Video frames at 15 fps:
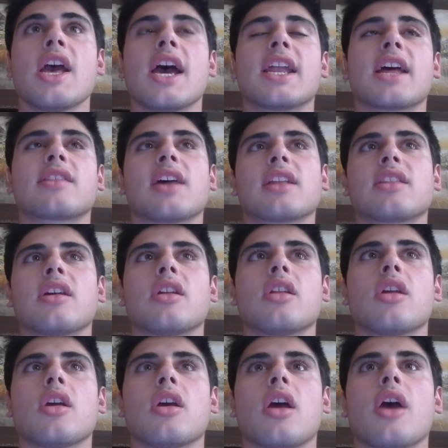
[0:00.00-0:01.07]
And I thought that
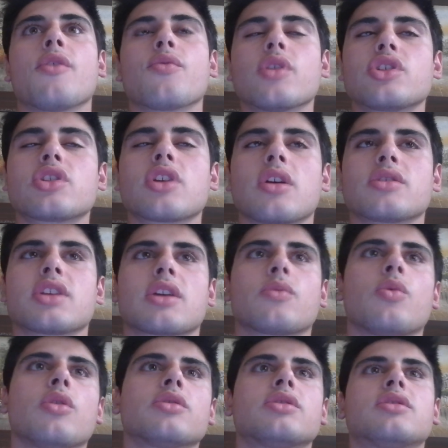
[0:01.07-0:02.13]
originally I was like,
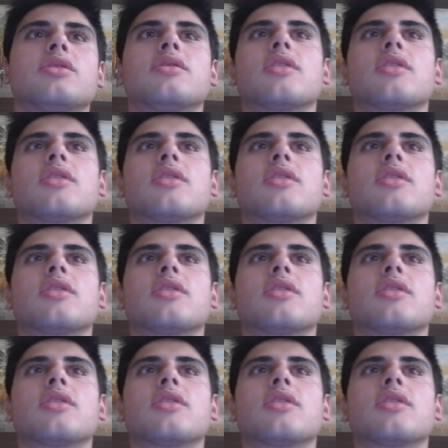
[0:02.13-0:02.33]
well,